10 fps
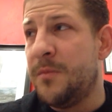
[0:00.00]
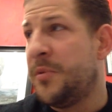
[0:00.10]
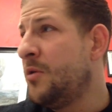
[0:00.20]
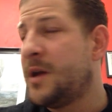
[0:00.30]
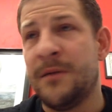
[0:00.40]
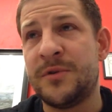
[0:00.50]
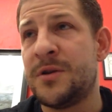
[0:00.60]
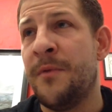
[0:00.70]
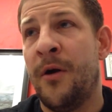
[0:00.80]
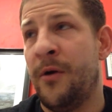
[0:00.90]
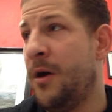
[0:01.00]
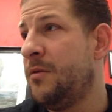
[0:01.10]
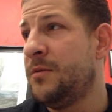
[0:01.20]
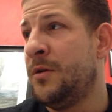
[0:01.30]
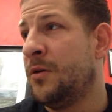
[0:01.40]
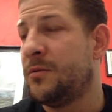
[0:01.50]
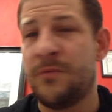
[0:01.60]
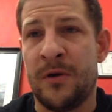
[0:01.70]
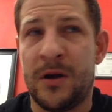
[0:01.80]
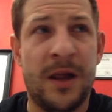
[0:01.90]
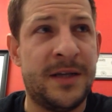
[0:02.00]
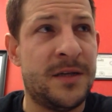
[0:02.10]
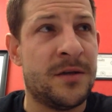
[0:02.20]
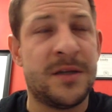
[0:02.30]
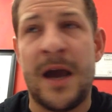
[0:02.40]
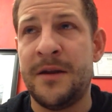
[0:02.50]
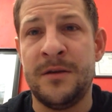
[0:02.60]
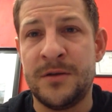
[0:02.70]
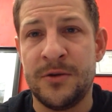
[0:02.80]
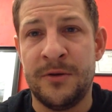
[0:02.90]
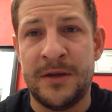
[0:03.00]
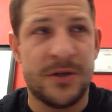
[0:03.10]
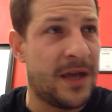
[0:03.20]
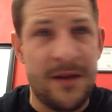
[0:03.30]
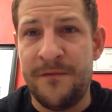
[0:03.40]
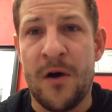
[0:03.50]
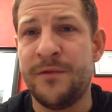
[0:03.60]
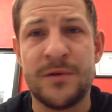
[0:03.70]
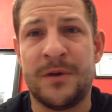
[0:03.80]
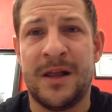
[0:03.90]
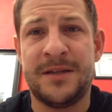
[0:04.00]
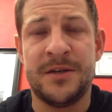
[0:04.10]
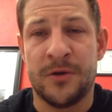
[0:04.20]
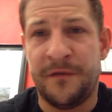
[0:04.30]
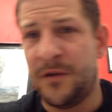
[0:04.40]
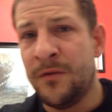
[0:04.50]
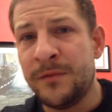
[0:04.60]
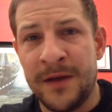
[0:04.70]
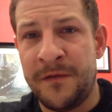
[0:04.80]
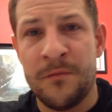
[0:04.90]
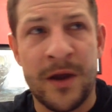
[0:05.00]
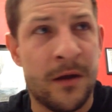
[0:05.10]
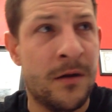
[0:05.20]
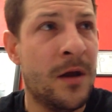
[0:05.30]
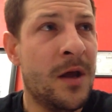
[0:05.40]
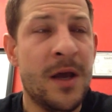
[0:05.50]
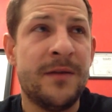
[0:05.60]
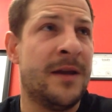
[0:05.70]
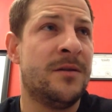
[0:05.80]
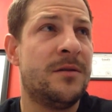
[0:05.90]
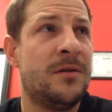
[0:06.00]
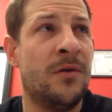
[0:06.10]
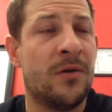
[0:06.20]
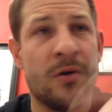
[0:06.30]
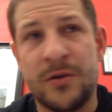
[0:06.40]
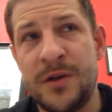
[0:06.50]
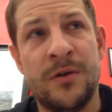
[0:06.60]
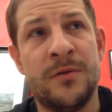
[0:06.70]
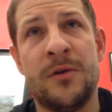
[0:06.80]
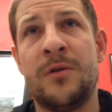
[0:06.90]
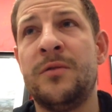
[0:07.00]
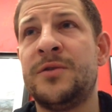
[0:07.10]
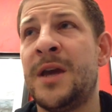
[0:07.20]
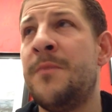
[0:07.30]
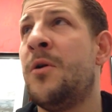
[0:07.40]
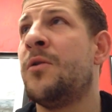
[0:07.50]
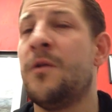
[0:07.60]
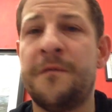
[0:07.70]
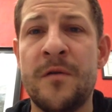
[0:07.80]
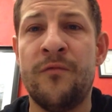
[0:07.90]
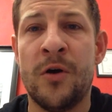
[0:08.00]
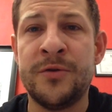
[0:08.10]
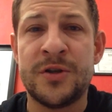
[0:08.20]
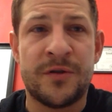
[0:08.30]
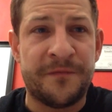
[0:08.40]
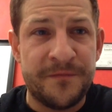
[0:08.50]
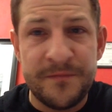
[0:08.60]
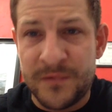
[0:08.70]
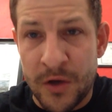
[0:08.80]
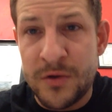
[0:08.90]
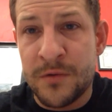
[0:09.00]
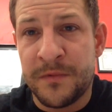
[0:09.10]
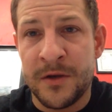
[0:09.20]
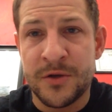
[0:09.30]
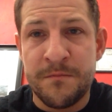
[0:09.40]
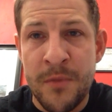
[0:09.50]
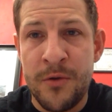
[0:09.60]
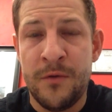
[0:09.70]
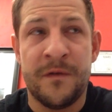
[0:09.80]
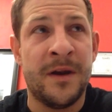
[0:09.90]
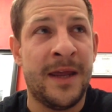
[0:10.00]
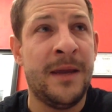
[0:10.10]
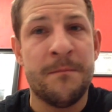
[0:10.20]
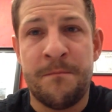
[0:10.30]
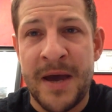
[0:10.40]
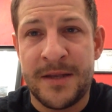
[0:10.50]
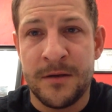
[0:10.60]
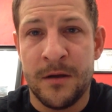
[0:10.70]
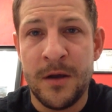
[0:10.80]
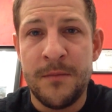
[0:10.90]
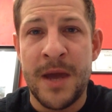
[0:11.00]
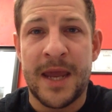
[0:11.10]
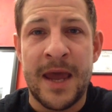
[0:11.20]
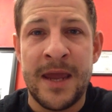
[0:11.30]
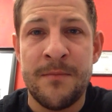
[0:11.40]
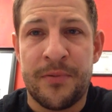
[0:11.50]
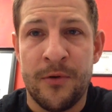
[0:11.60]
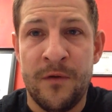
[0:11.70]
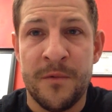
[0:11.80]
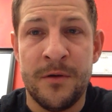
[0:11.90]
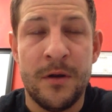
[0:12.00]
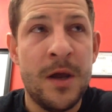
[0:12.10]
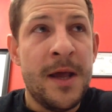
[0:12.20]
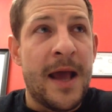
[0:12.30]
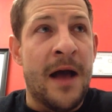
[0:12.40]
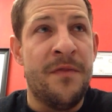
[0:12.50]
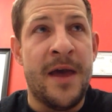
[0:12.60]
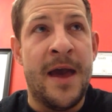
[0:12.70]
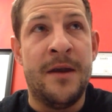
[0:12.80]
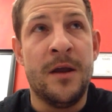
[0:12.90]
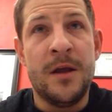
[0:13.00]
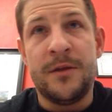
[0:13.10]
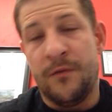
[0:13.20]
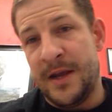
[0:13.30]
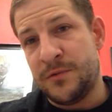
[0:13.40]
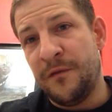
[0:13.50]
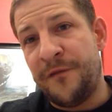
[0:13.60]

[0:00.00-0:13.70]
boot camps tomorrow, you know, we've got classes on Saturday and Sunday, just get involved with some classes, or if you don't live in Wigan, then, you know, go to your local gym or go for a run, just do something, just move and eat better, make a improvement, and then the rest will